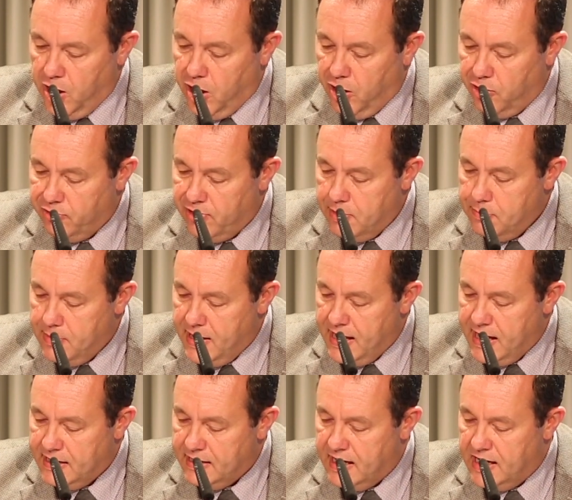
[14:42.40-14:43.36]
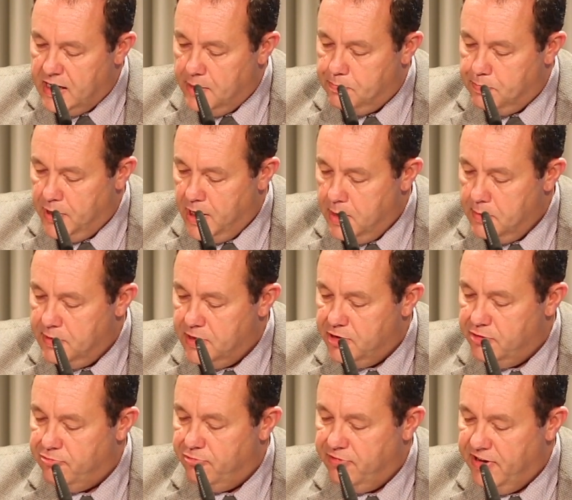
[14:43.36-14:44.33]
or remain in a
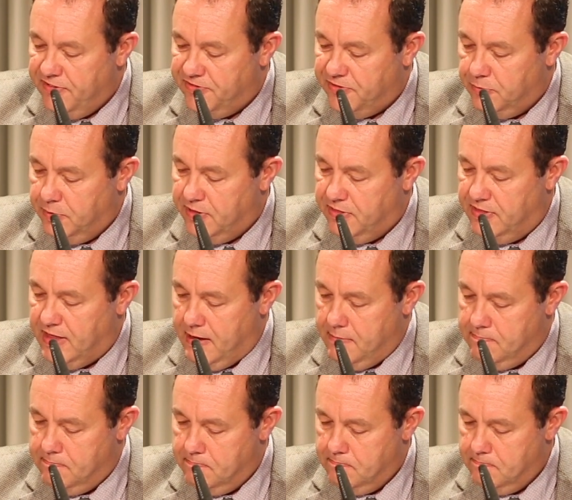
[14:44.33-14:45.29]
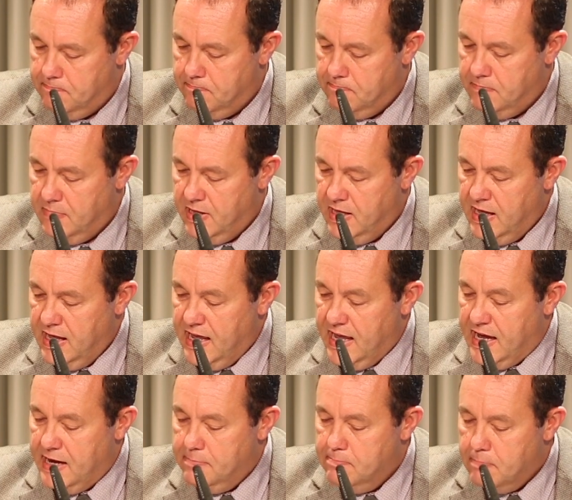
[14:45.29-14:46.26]
permanent rift with them.
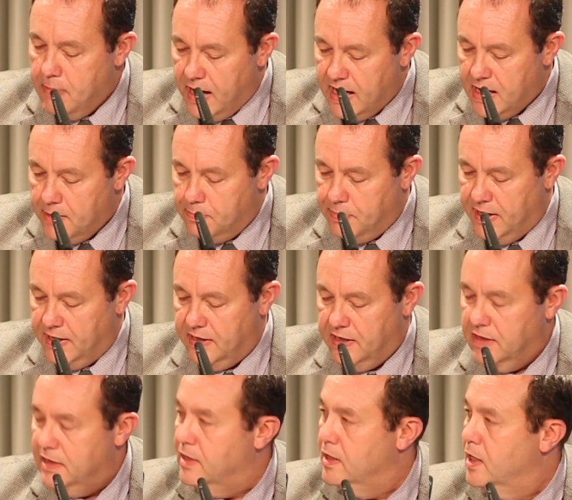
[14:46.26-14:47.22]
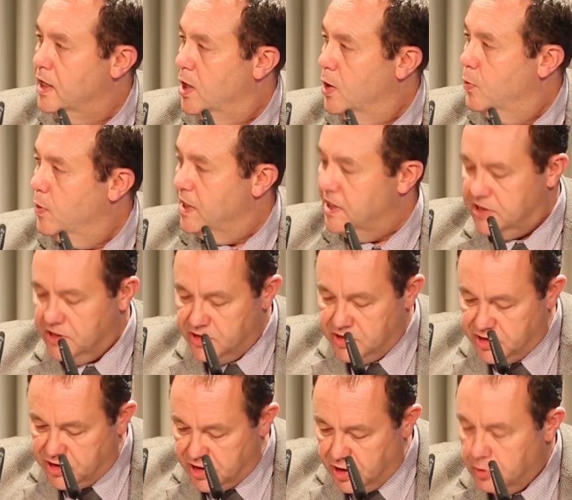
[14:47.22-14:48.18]
In my opinion, we
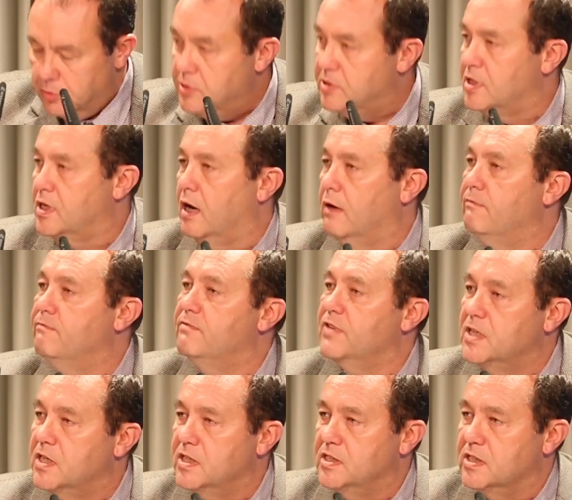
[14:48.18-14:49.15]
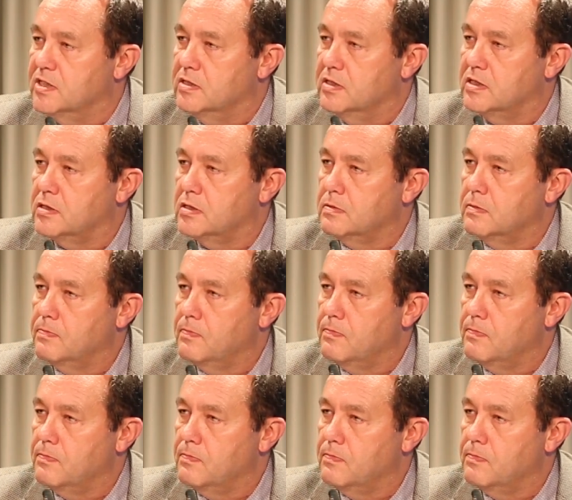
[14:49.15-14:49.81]
should choose convergence."